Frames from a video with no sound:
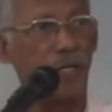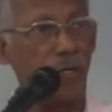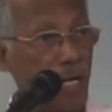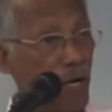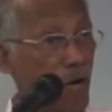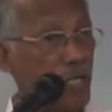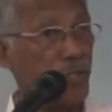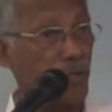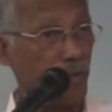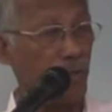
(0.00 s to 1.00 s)
it today
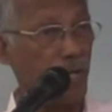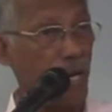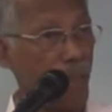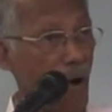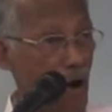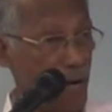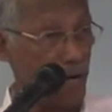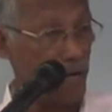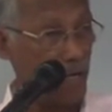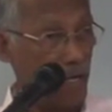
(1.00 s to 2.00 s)
also.
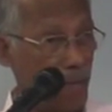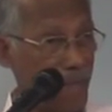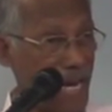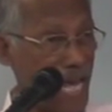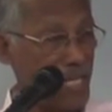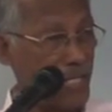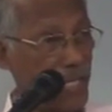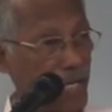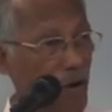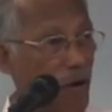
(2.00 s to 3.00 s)
Ammon,
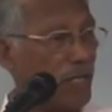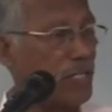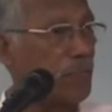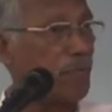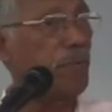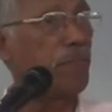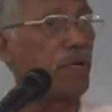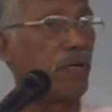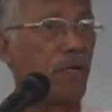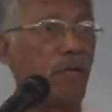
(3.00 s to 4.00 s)
Manasseh, all these
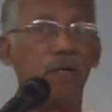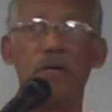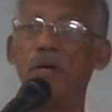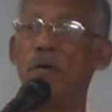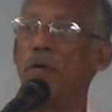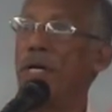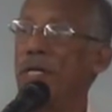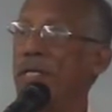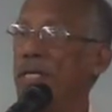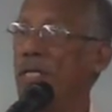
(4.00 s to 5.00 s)
people, what
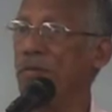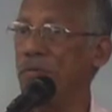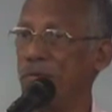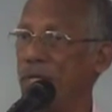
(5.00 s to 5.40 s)
did they do?